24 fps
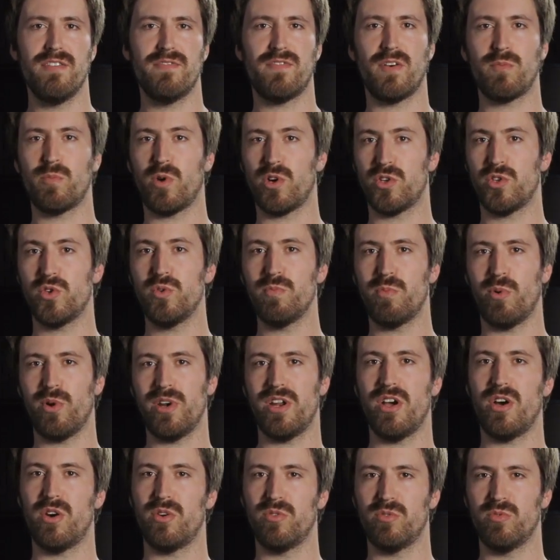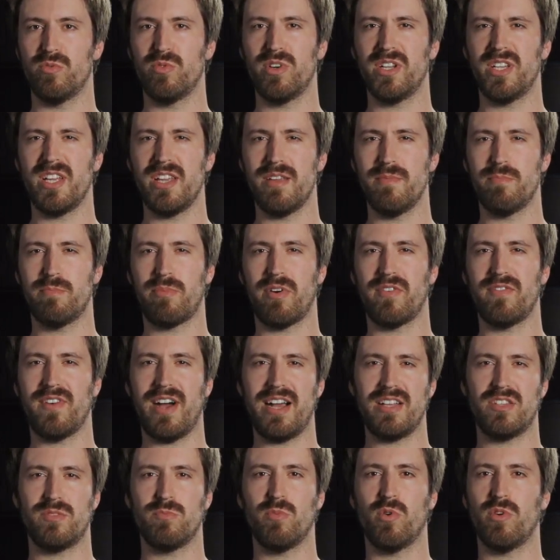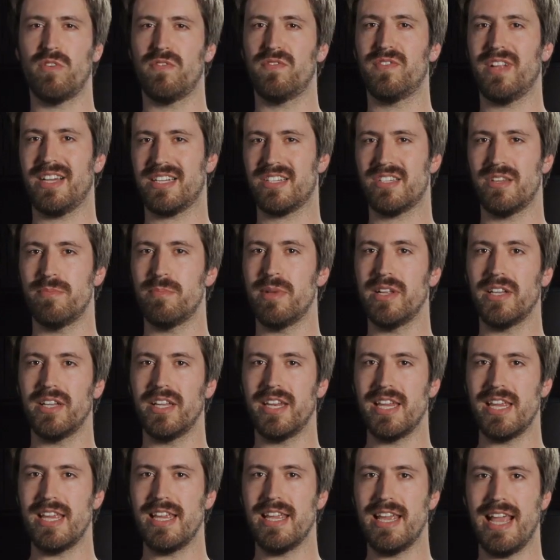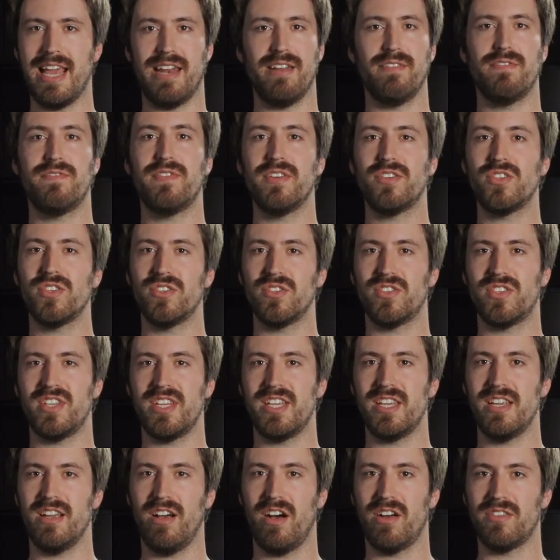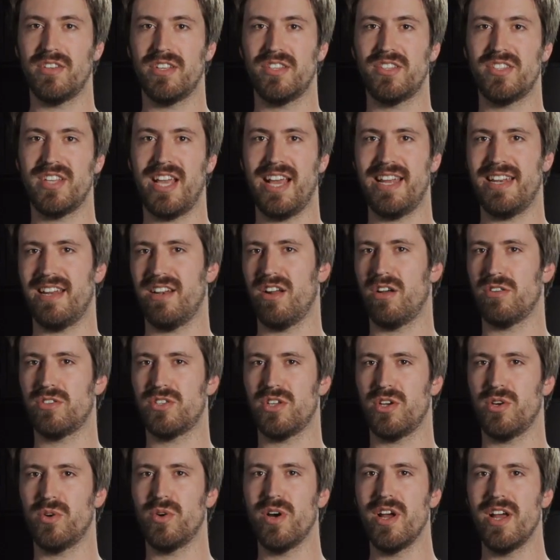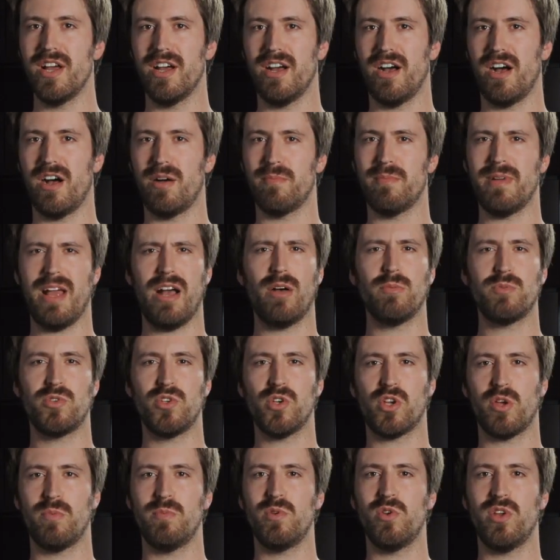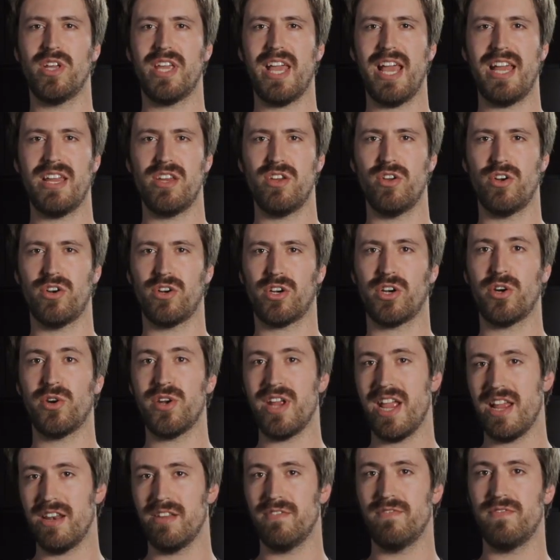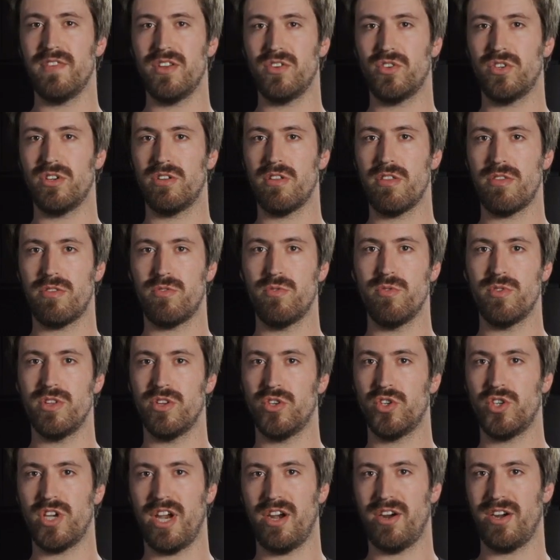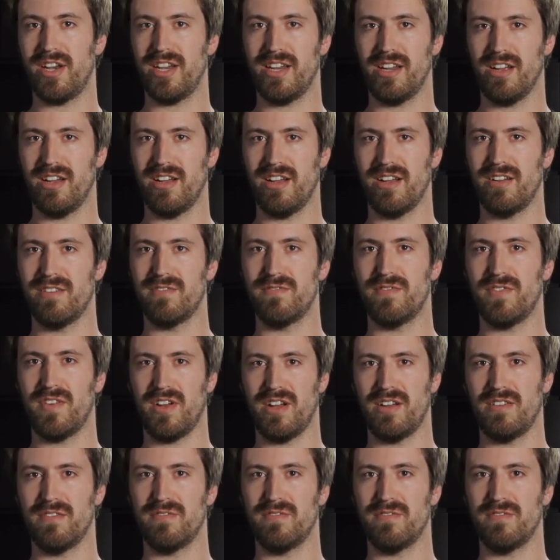Firmware 2.0 really provides more flexibility and efficiency on the set. It also helps you communicate your creative vision through the sharing of